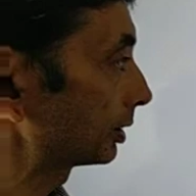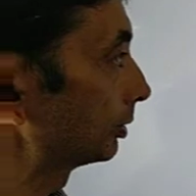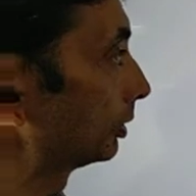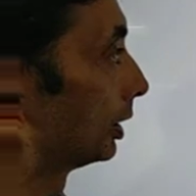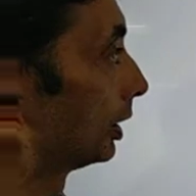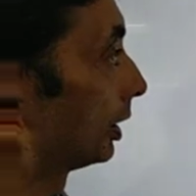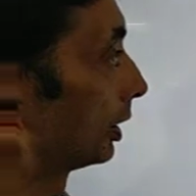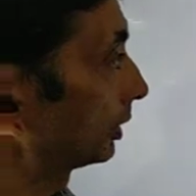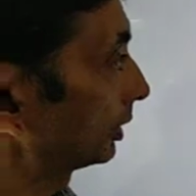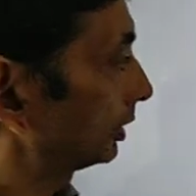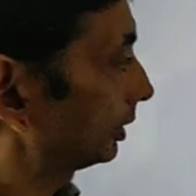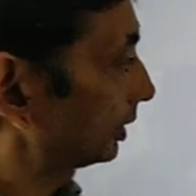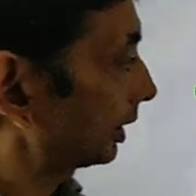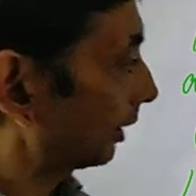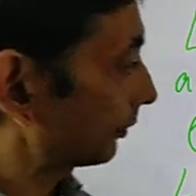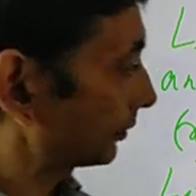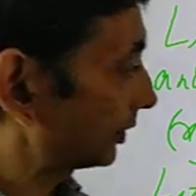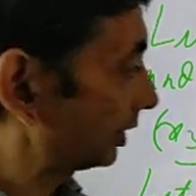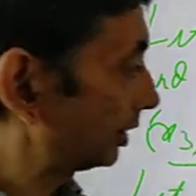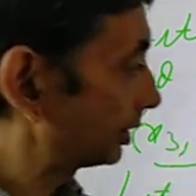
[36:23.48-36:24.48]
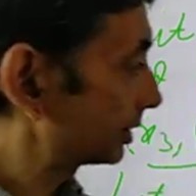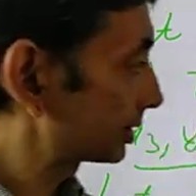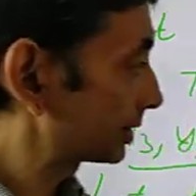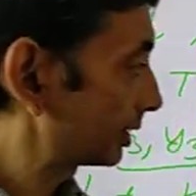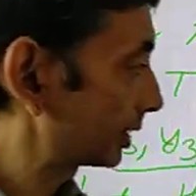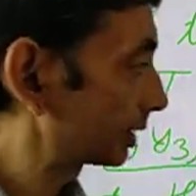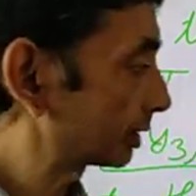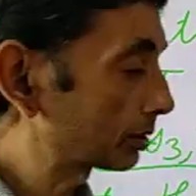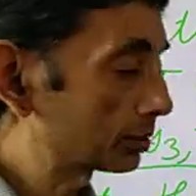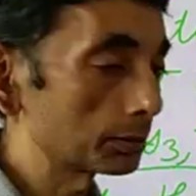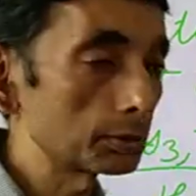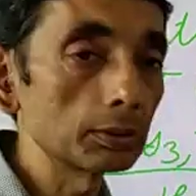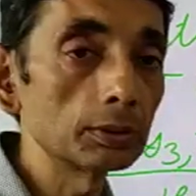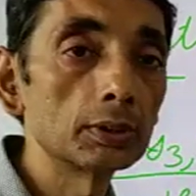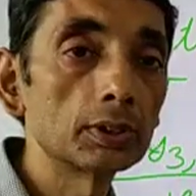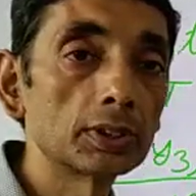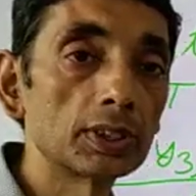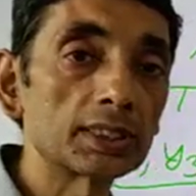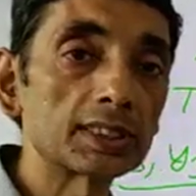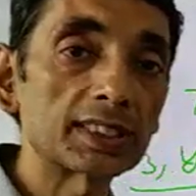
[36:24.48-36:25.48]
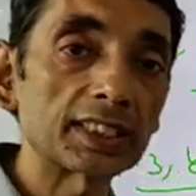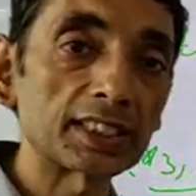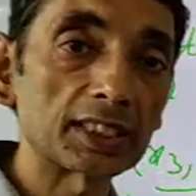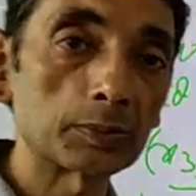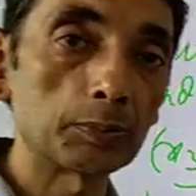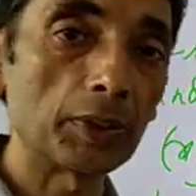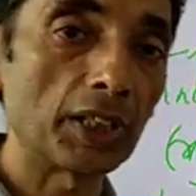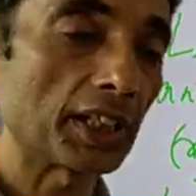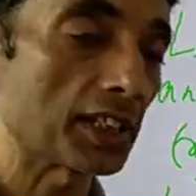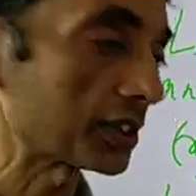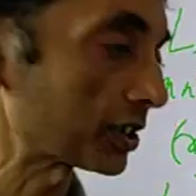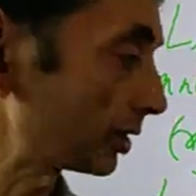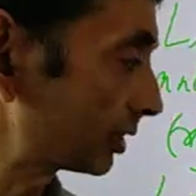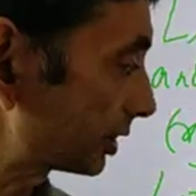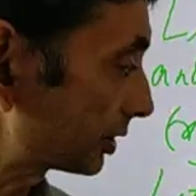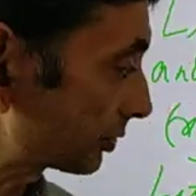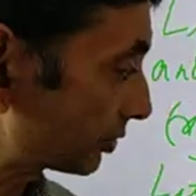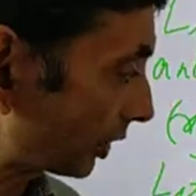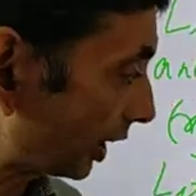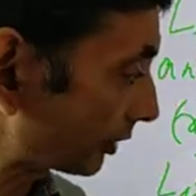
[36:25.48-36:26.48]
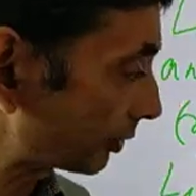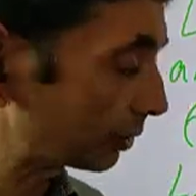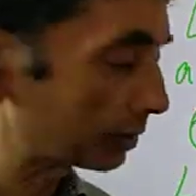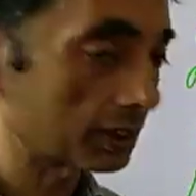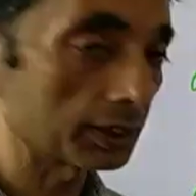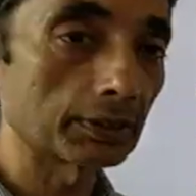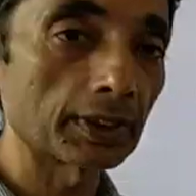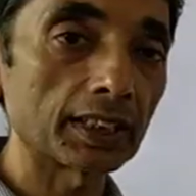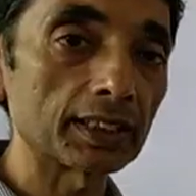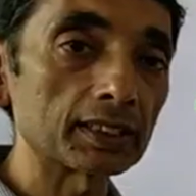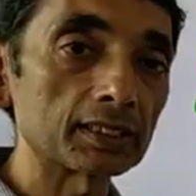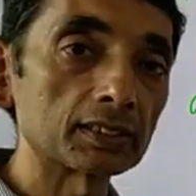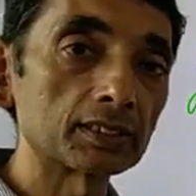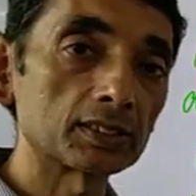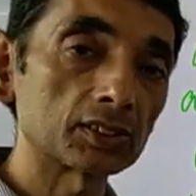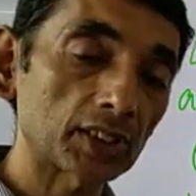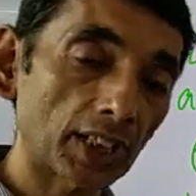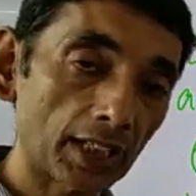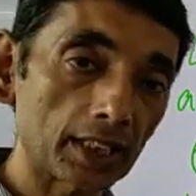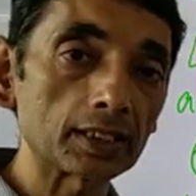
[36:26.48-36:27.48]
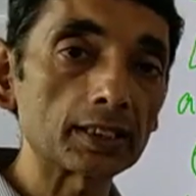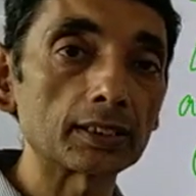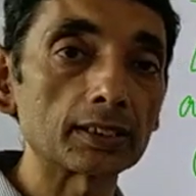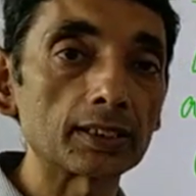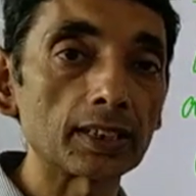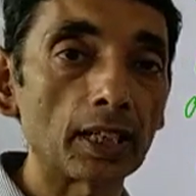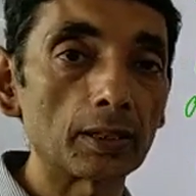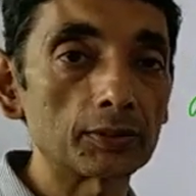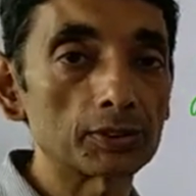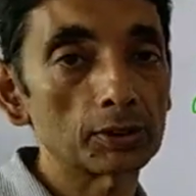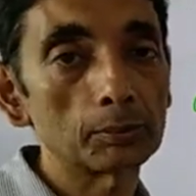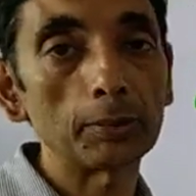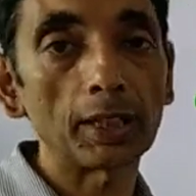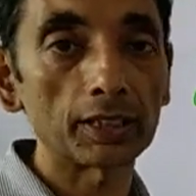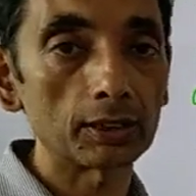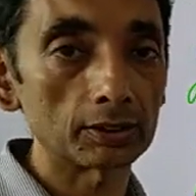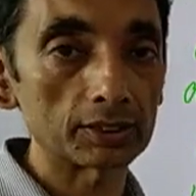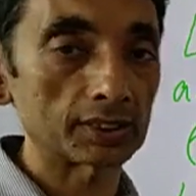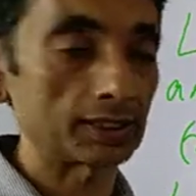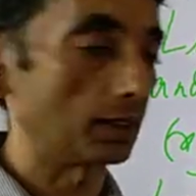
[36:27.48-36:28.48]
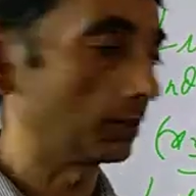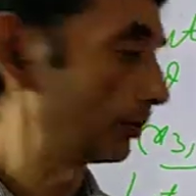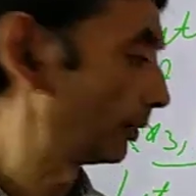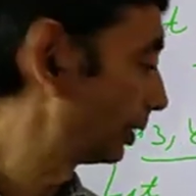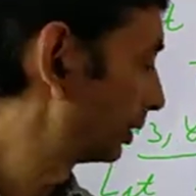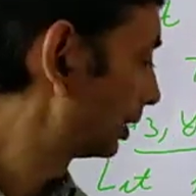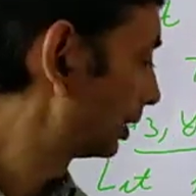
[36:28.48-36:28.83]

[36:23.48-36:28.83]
you that after listening to this explanation, you can try the derivation by yourself.